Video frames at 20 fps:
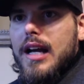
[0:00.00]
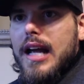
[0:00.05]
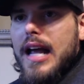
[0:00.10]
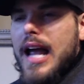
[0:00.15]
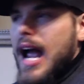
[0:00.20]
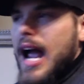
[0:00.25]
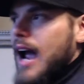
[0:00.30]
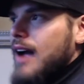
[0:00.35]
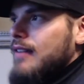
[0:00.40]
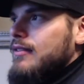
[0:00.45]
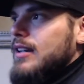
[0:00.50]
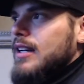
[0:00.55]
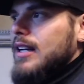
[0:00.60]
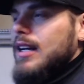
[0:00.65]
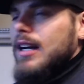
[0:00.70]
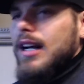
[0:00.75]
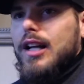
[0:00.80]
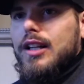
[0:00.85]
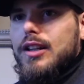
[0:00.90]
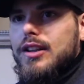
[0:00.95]

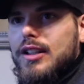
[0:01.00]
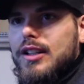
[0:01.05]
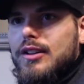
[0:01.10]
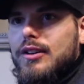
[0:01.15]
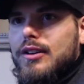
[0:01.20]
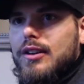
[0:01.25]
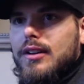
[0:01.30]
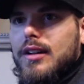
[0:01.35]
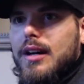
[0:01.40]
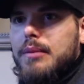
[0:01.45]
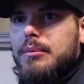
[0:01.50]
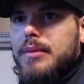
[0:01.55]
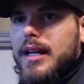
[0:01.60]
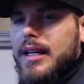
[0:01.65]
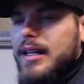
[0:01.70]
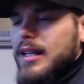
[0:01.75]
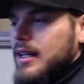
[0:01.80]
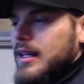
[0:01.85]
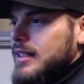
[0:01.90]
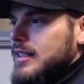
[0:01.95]
Having a literal, I'm
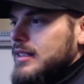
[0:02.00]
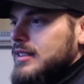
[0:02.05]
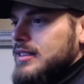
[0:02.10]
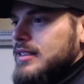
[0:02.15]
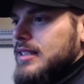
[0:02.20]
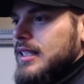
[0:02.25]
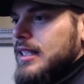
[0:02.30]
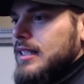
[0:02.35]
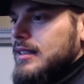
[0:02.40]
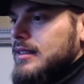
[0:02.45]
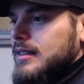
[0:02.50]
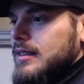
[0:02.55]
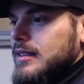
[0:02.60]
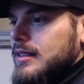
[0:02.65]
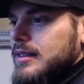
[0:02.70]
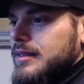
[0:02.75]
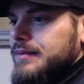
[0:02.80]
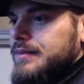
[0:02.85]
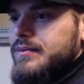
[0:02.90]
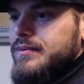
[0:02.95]
like seeing
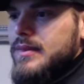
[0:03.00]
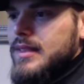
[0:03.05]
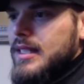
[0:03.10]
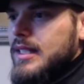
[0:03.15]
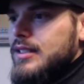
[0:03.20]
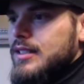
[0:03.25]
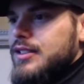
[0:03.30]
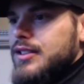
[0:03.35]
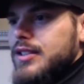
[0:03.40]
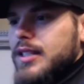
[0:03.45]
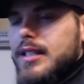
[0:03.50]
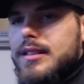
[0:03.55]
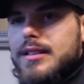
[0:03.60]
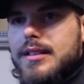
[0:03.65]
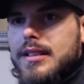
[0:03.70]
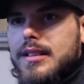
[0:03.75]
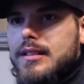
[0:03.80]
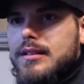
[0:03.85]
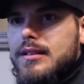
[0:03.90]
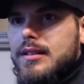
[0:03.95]
these chicks
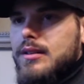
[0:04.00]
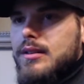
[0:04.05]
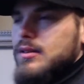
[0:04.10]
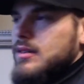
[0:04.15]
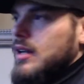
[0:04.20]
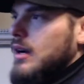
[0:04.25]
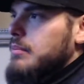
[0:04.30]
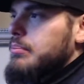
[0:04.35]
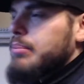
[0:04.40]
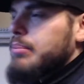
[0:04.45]
and these dudes all